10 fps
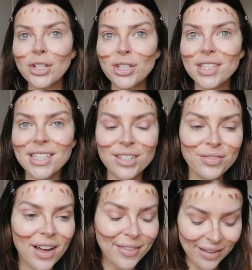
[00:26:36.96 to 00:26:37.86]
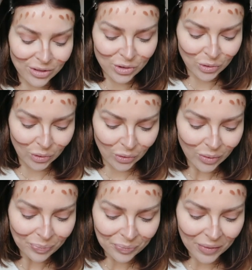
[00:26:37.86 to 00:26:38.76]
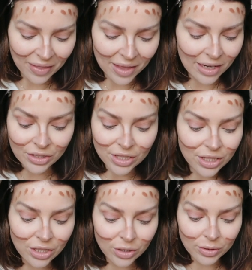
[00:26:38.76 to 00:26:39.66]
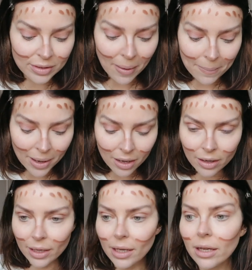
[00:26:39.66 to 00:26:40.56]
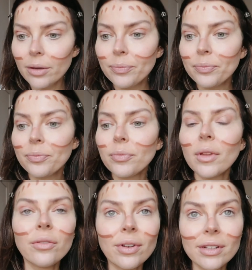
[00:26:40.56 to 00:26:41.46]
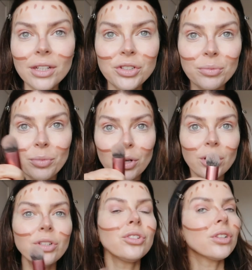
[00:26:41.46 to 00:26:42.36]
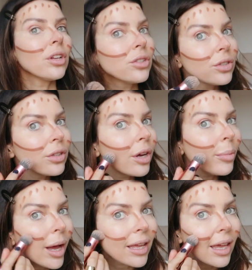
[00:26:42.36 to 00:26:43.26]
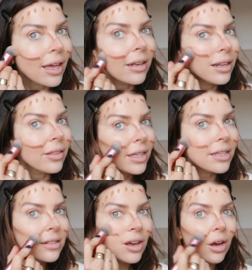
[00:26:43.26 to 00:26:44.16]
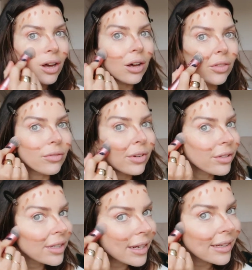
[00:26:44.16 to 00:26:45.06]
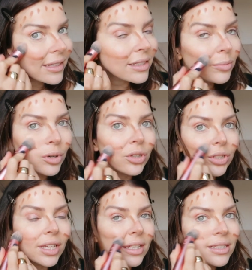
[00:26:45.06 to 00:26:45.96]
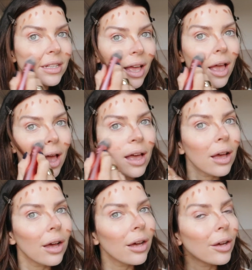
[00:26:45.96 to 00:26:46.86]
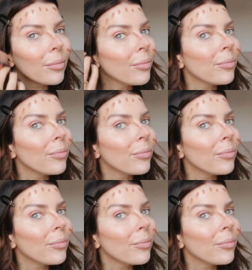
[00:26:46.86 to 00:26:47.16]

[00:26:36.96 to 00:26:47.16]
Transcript: Just to define that jaw. And then I just use my foundation brush to go back in. These are the Real Techniques brushes. I